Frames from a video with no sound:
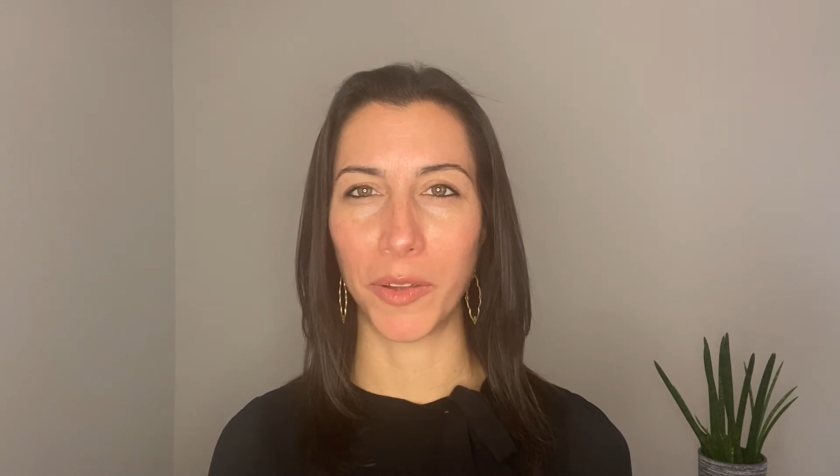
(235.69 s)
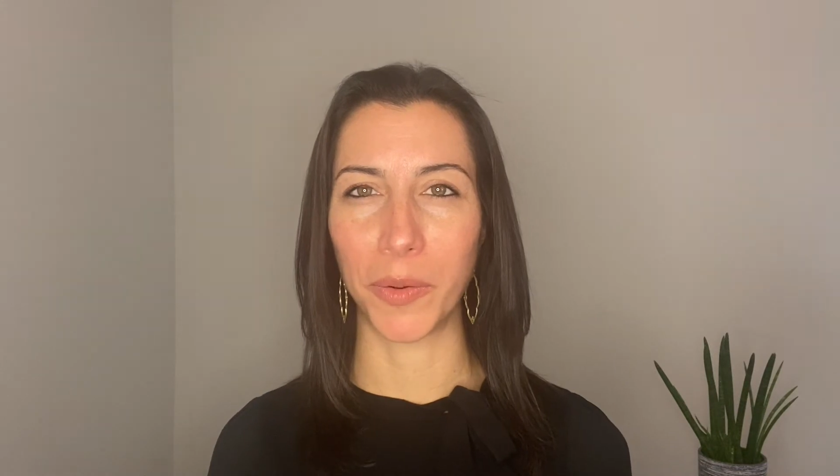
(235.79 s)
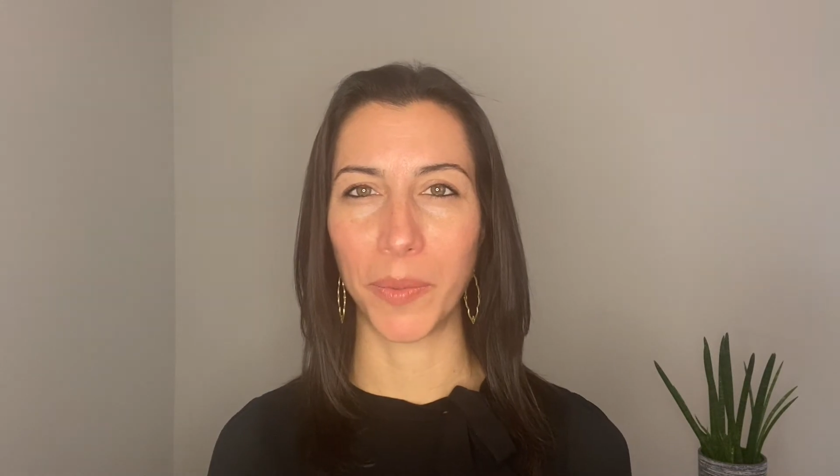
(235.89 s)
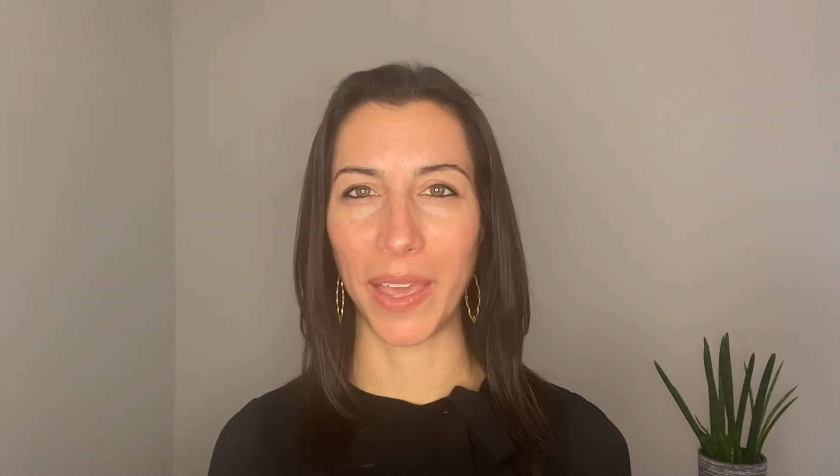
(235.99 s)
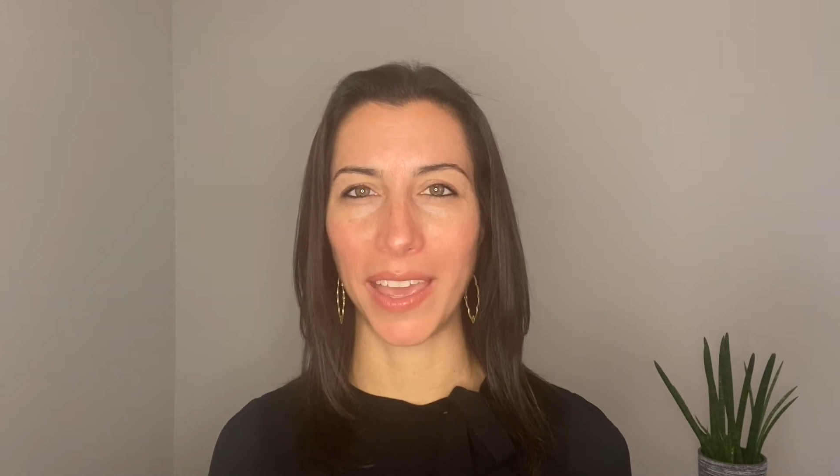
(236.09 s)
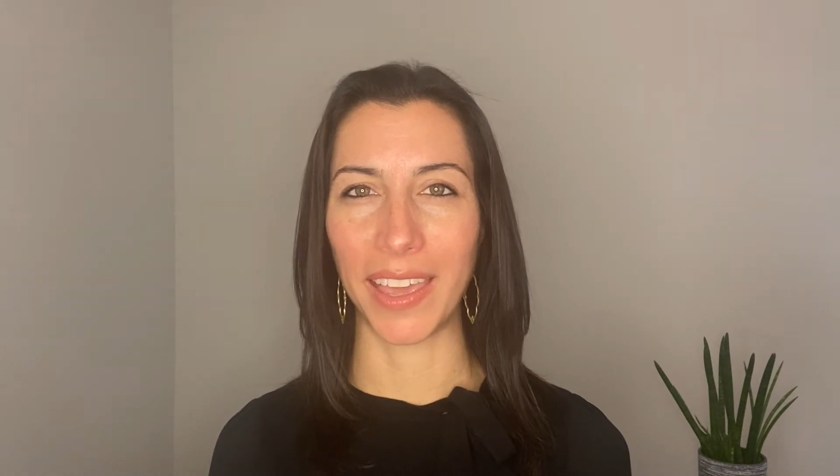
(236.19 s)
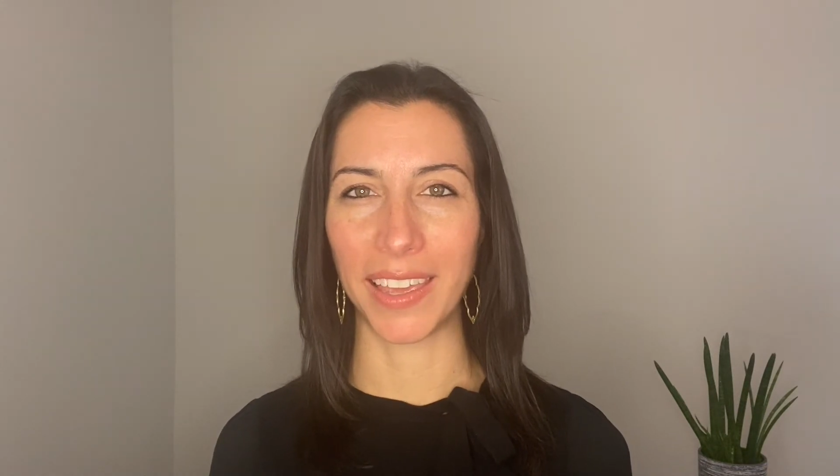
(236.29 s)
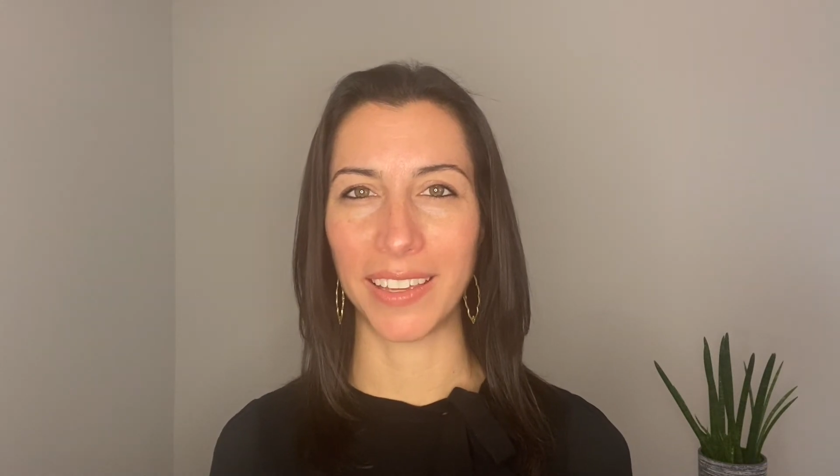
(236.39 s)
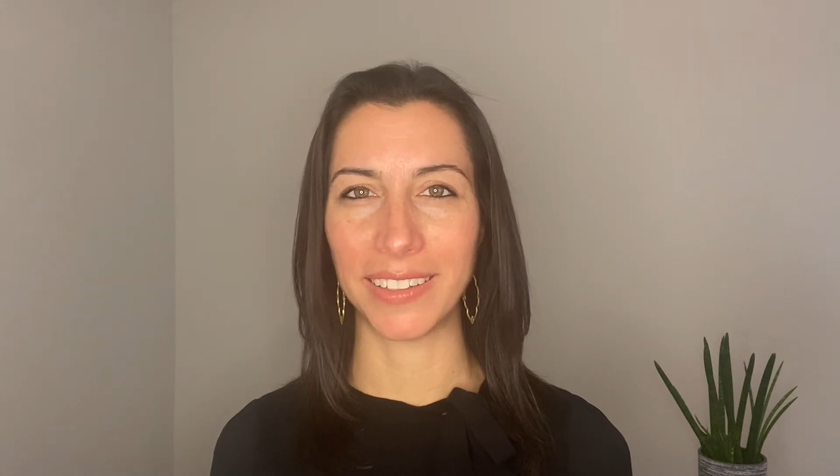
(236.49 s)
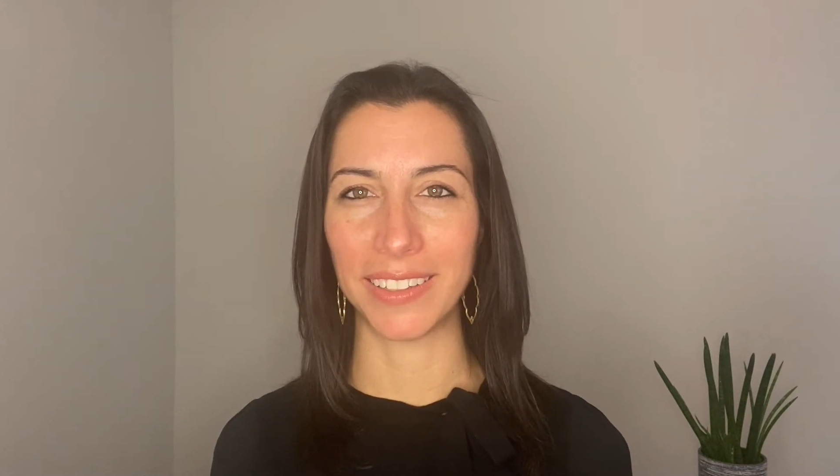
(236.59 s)
away
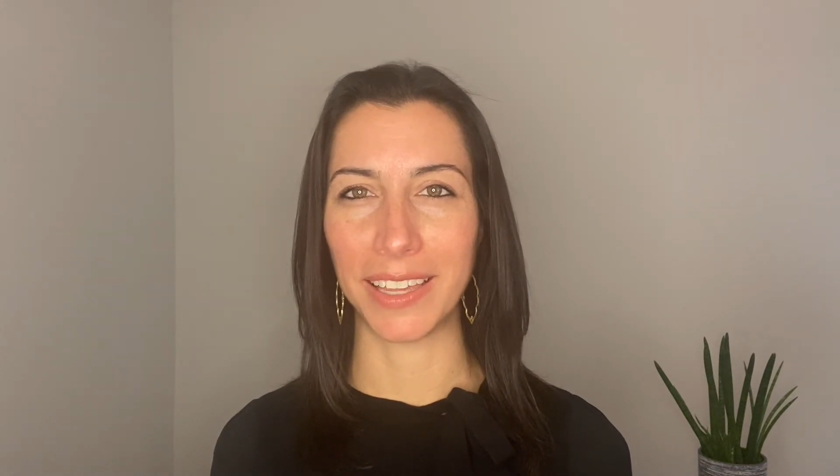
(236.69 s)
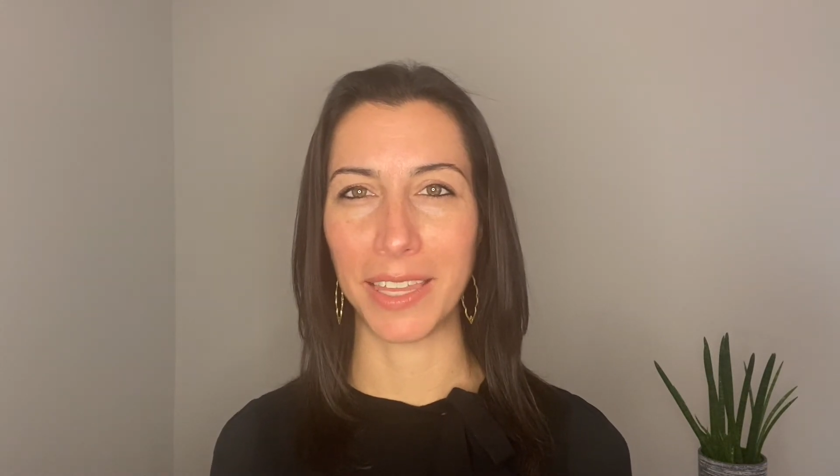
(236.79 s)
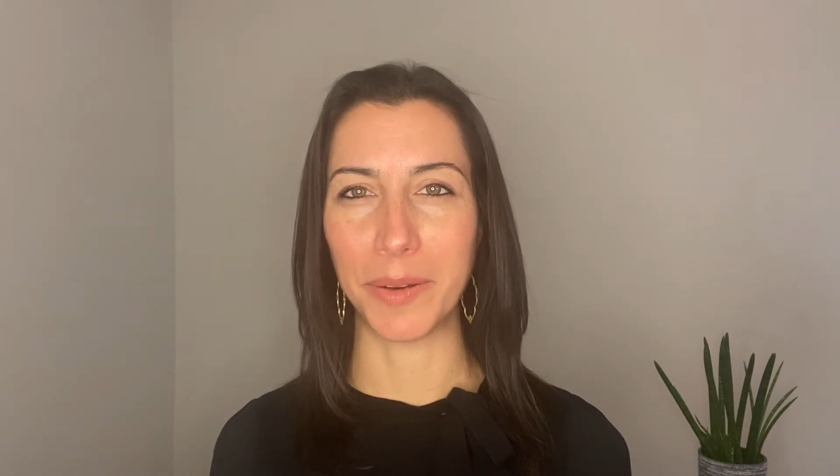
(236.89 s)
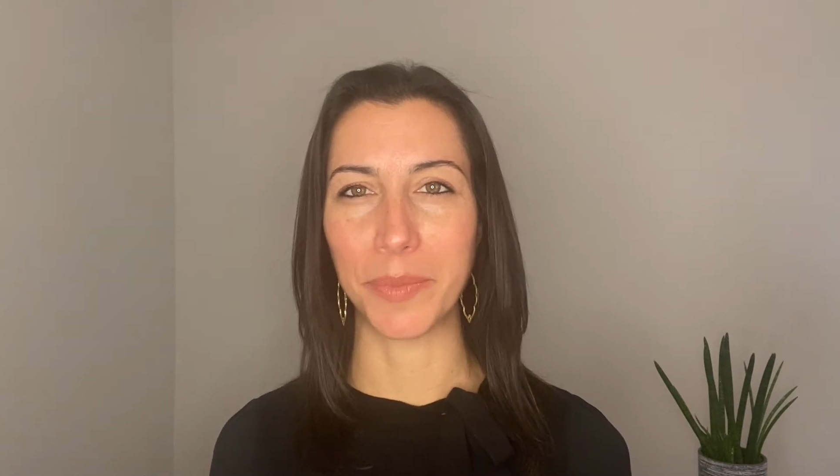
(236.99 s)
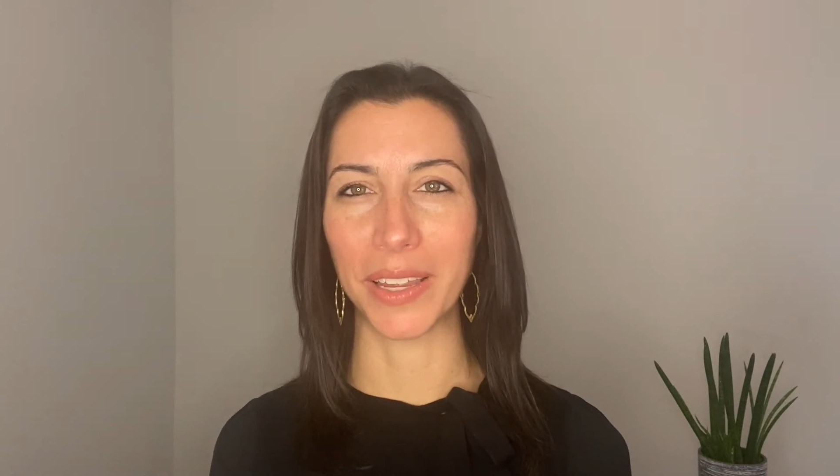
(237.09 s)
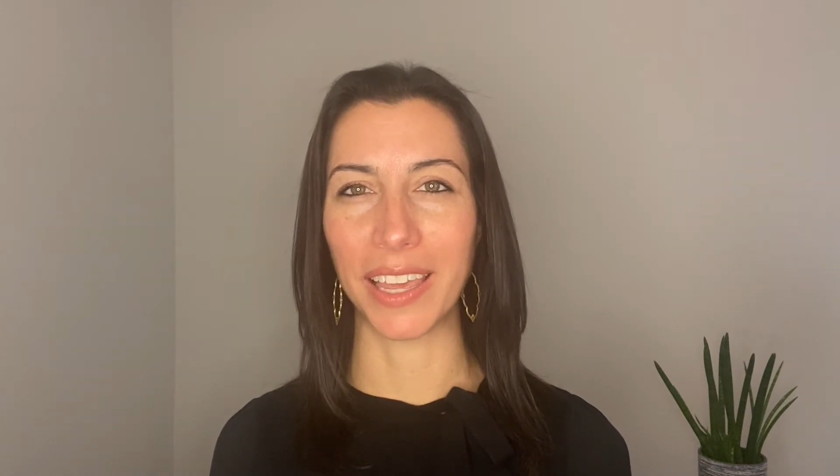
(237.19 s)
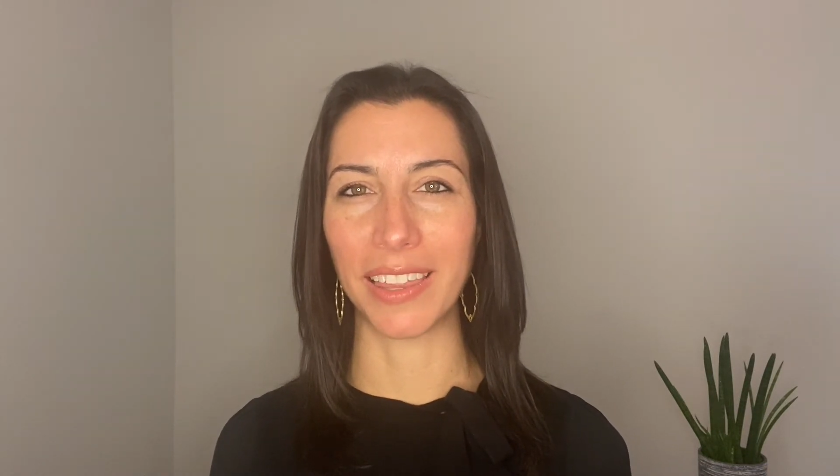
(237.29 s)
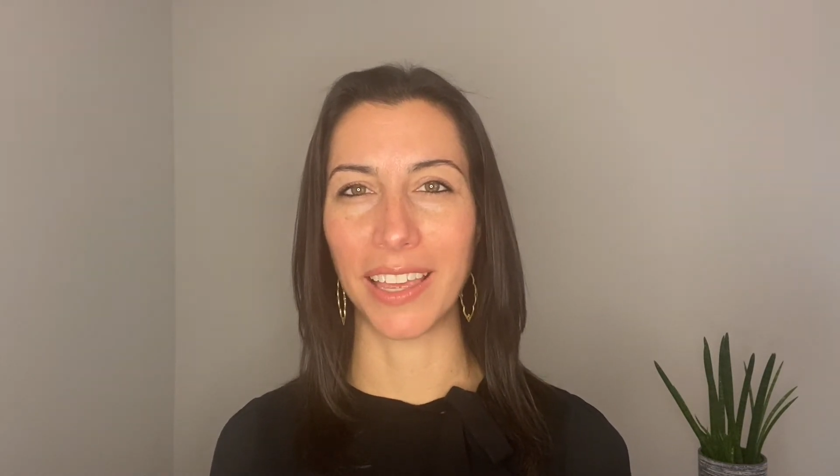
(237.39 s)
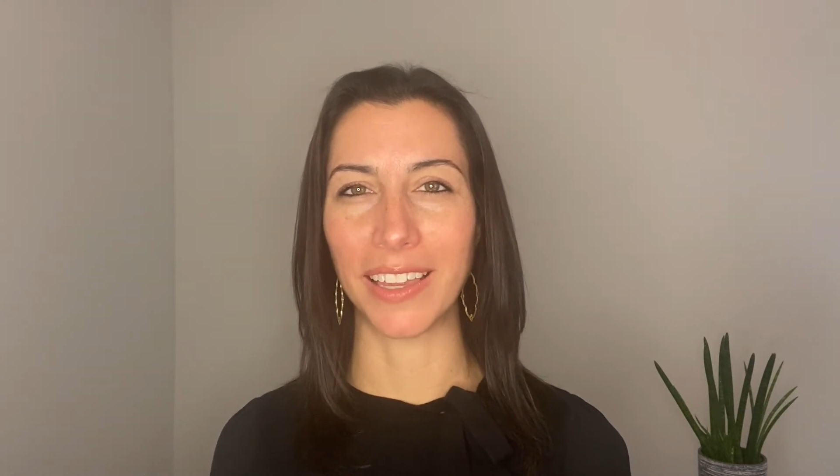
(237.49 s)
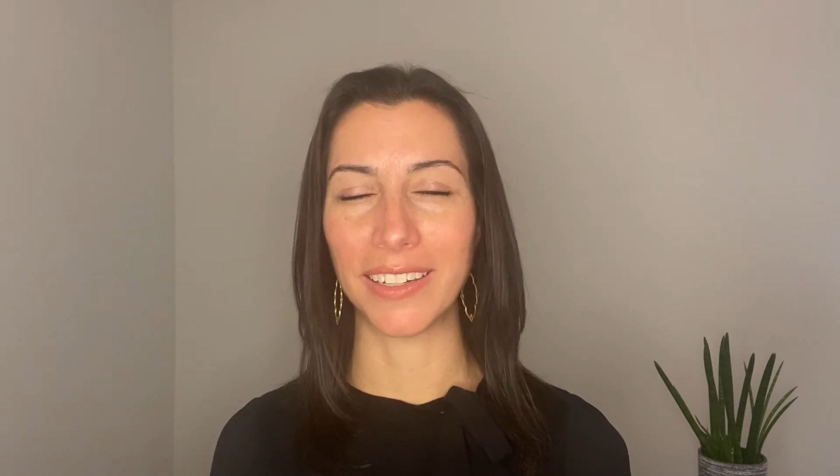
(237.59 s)
and then bringing
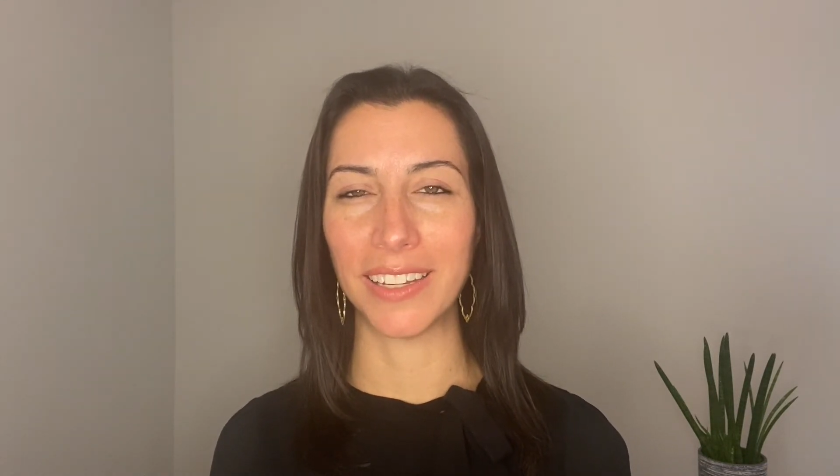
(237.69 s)
that